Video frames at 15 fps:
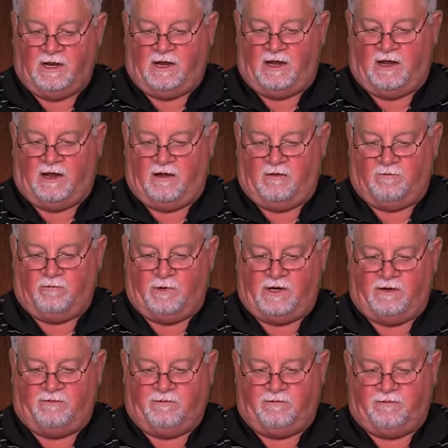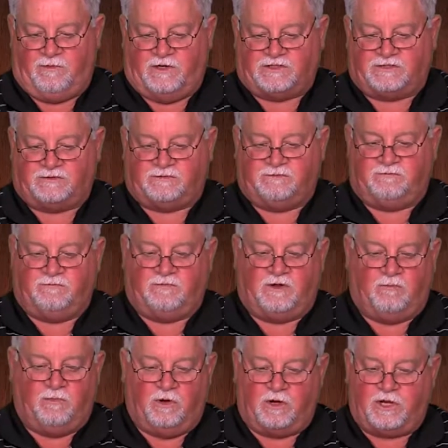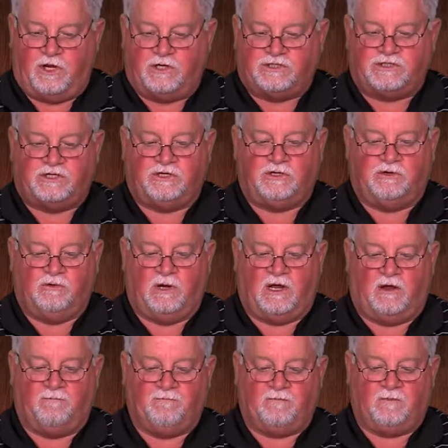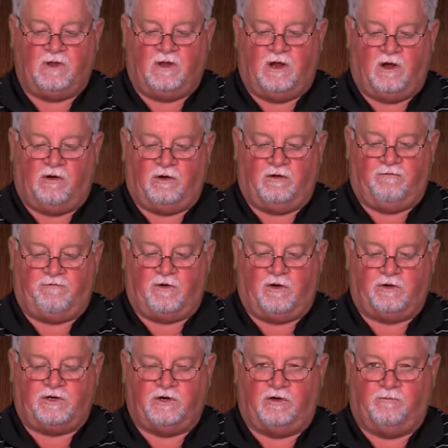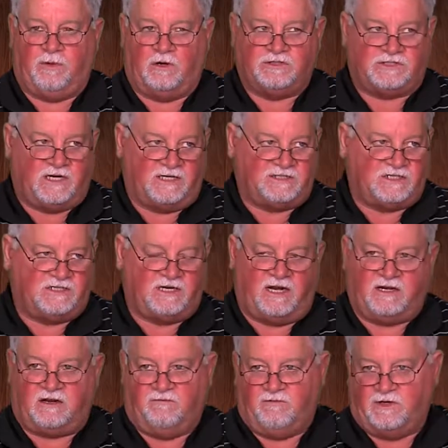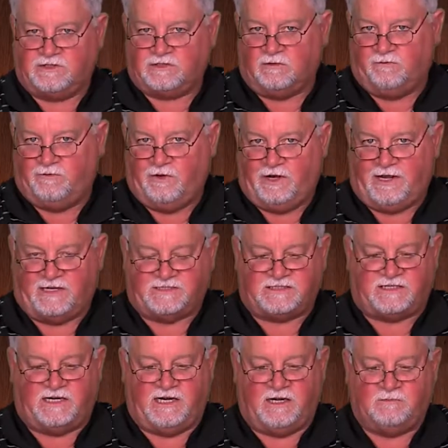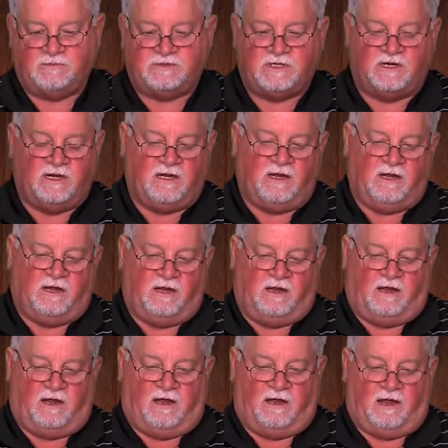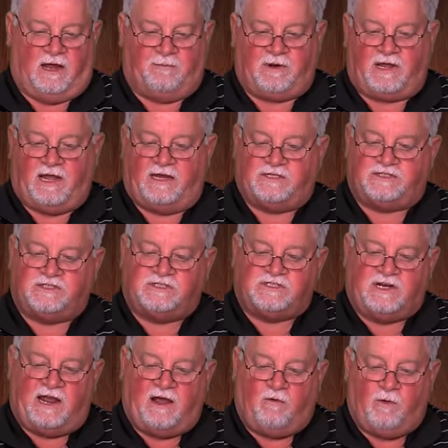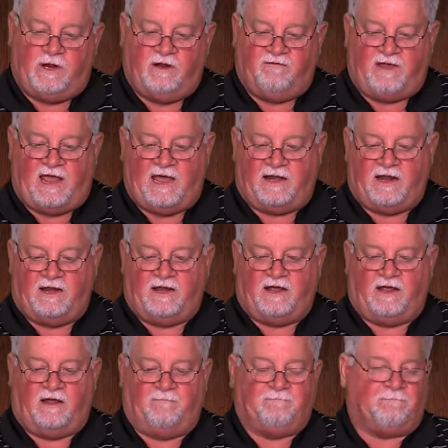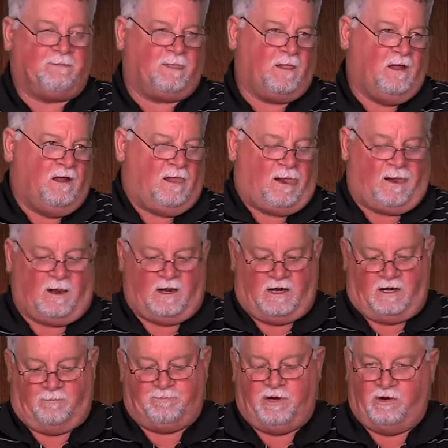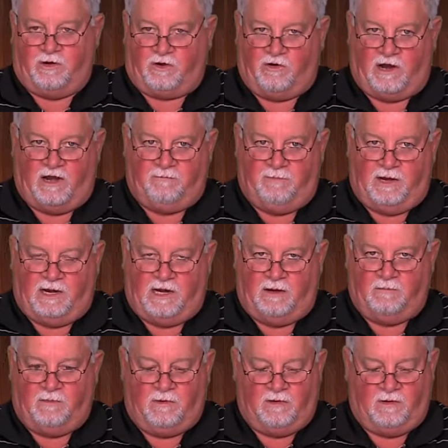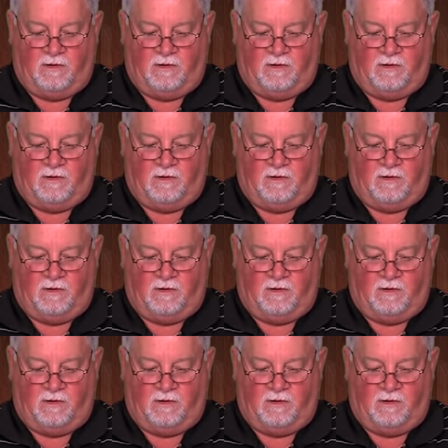The book used to only refer to post-tension and conventional footing and stems applications. Now we've added pier and grade beam,